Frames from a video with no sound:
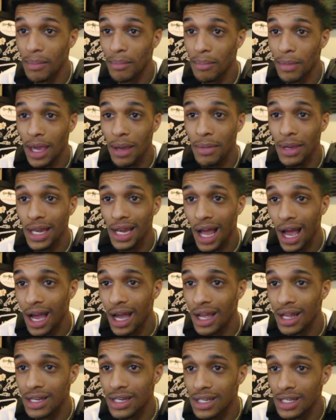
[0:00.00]
Maybe
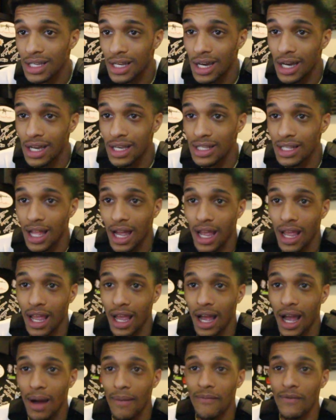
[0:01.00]
not. Just cause like
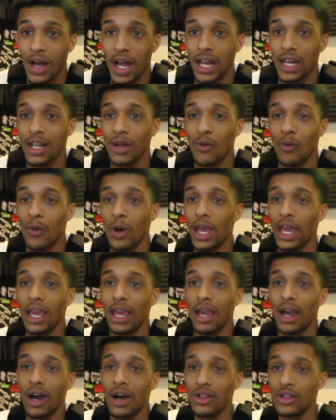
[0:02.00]
I'm finding
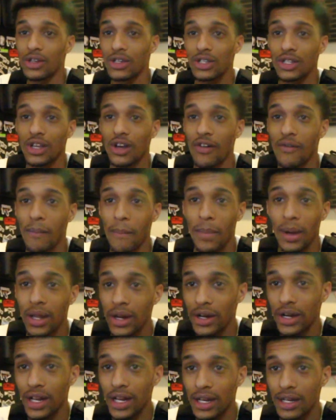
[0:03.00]
way other stuff
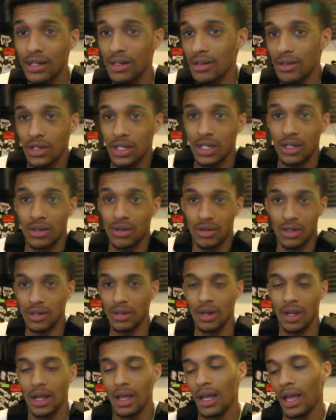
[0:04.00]
better than
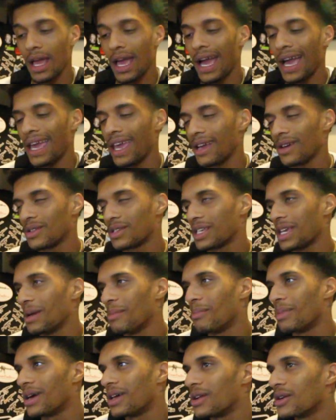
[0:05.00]
I ain't gonna say
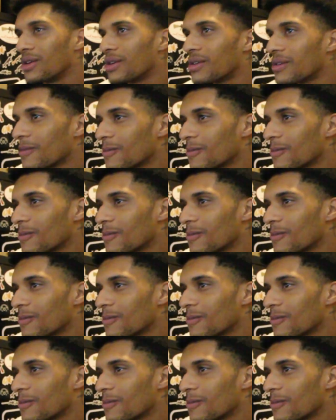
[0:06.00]
better.